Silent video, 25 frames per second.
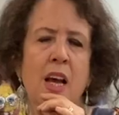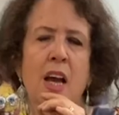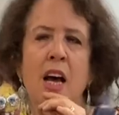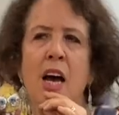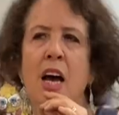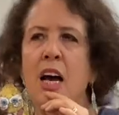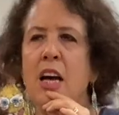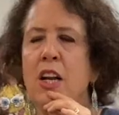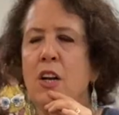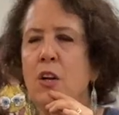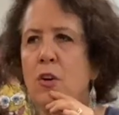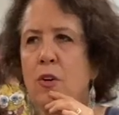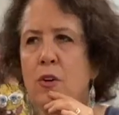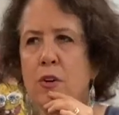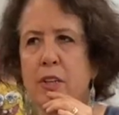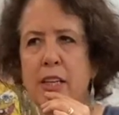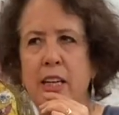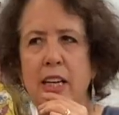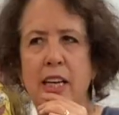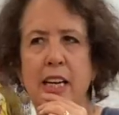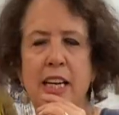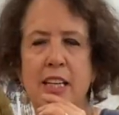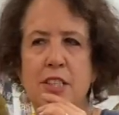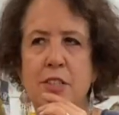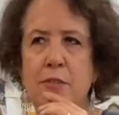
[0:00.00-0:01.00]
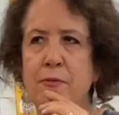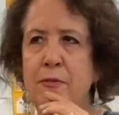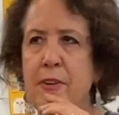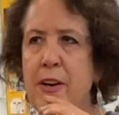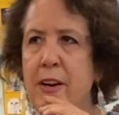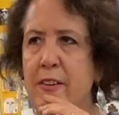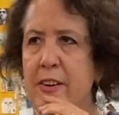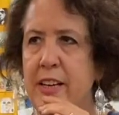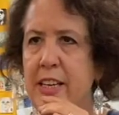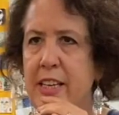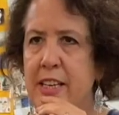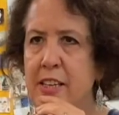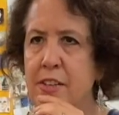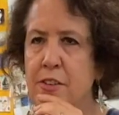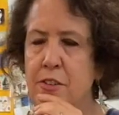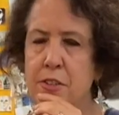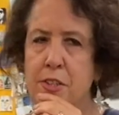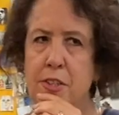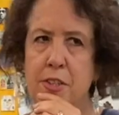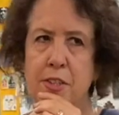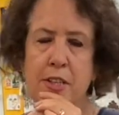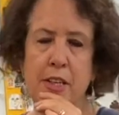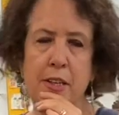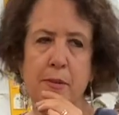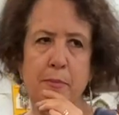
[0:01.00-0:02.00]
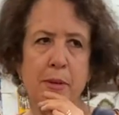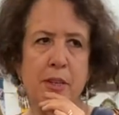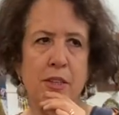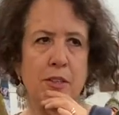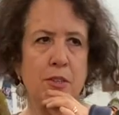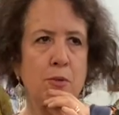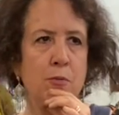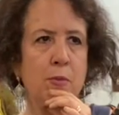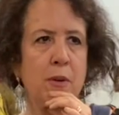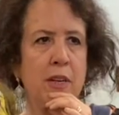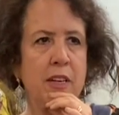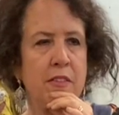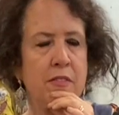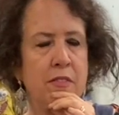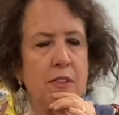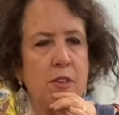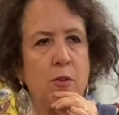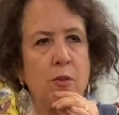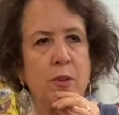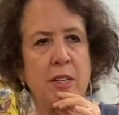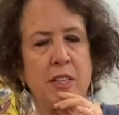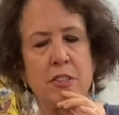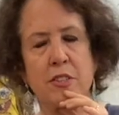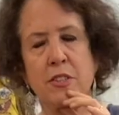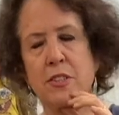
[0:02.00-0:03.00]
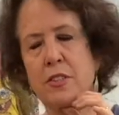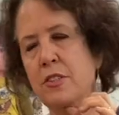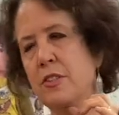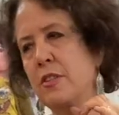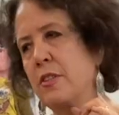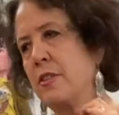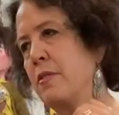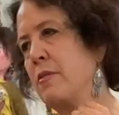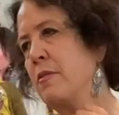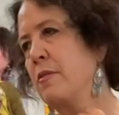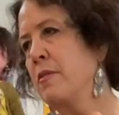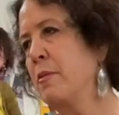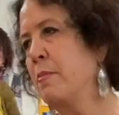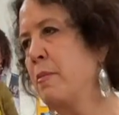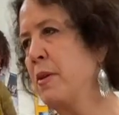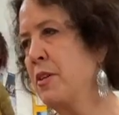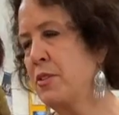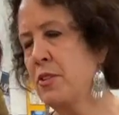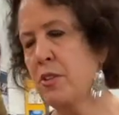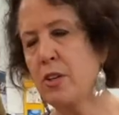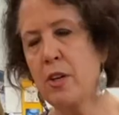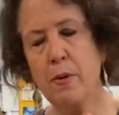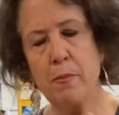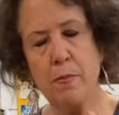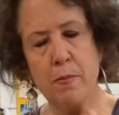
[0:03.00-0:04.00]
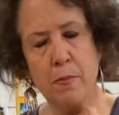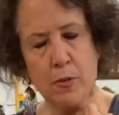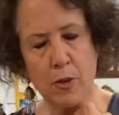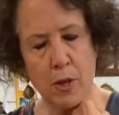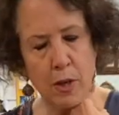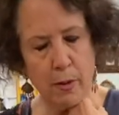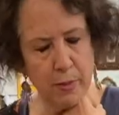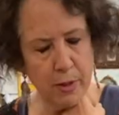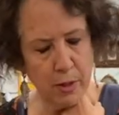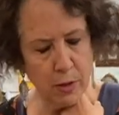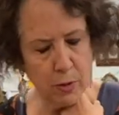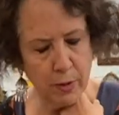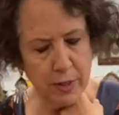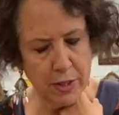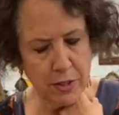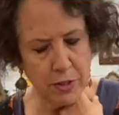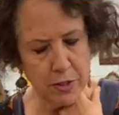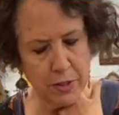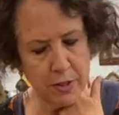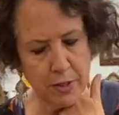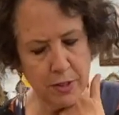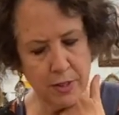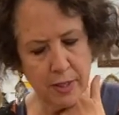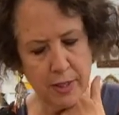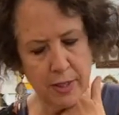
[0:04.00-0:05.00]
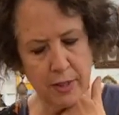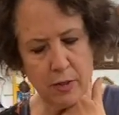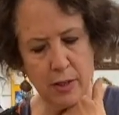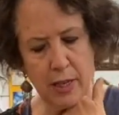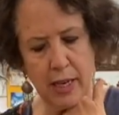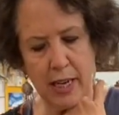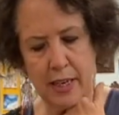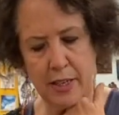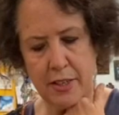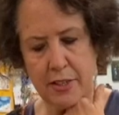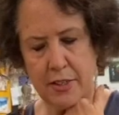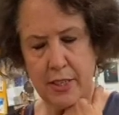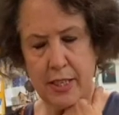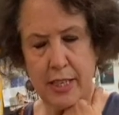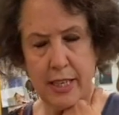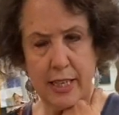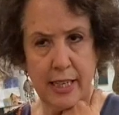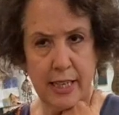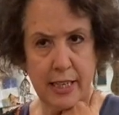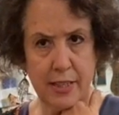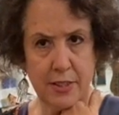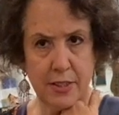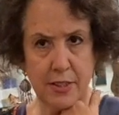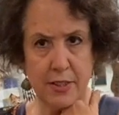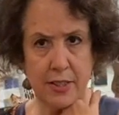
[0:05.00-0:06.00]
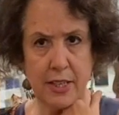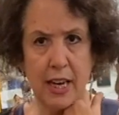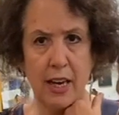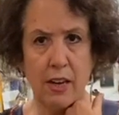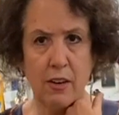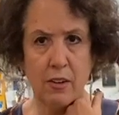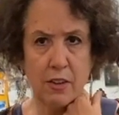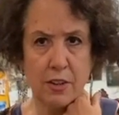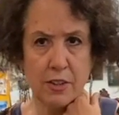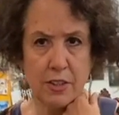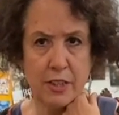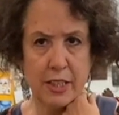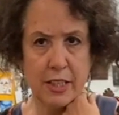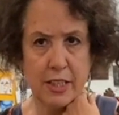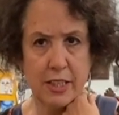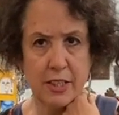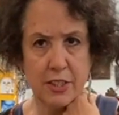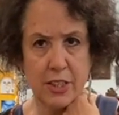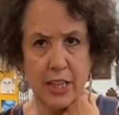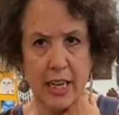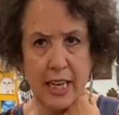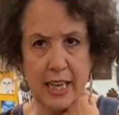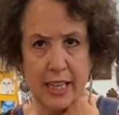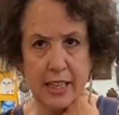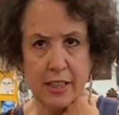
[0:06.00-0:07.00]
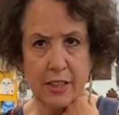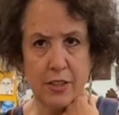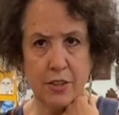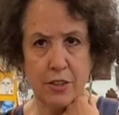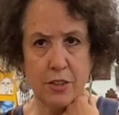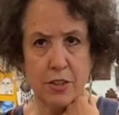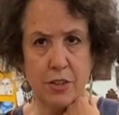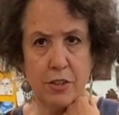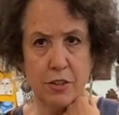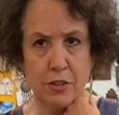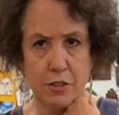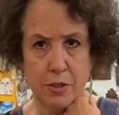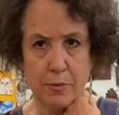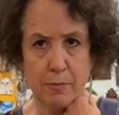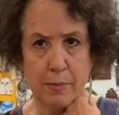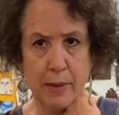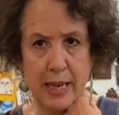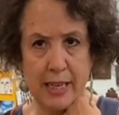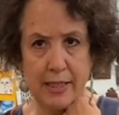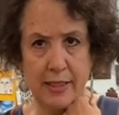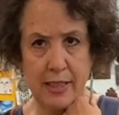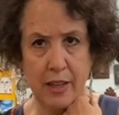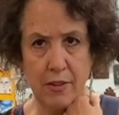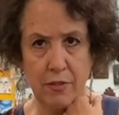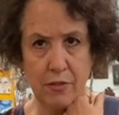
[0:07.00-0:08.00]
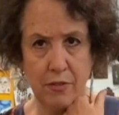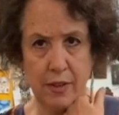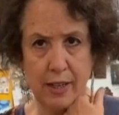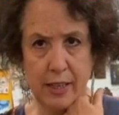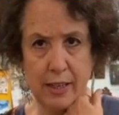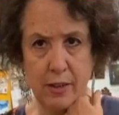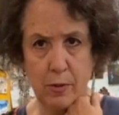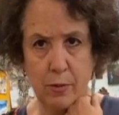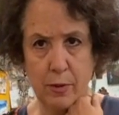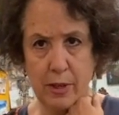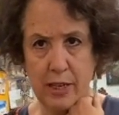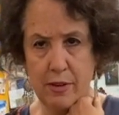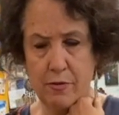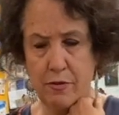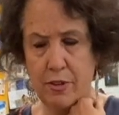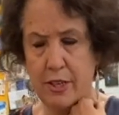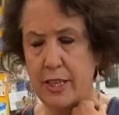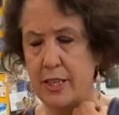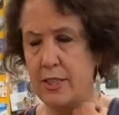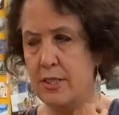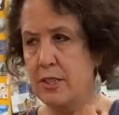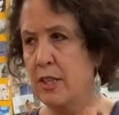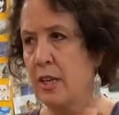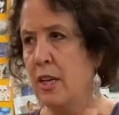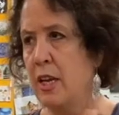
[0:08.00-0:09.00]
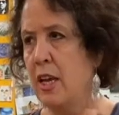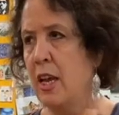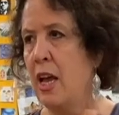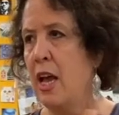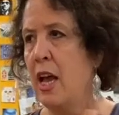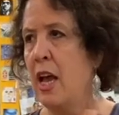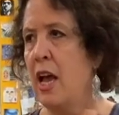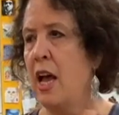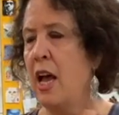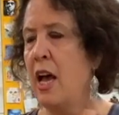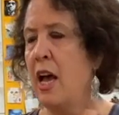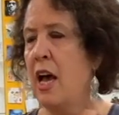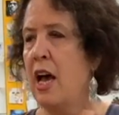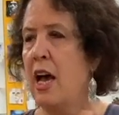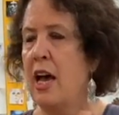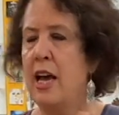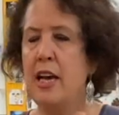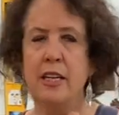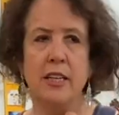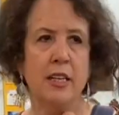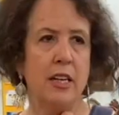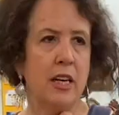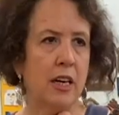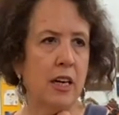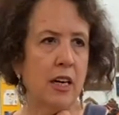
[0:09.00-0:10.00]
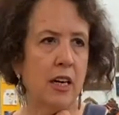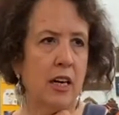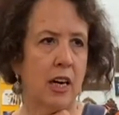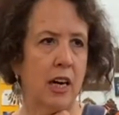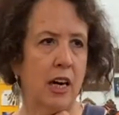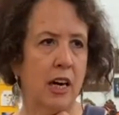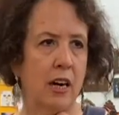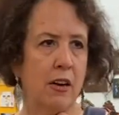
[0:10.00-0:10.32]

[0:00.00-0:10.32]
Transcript: Do you, Look, it's very interesting because one of the questions that the most com common questions that artists get asked is how long did it take you to paint that thing or whatever it is, and uh, I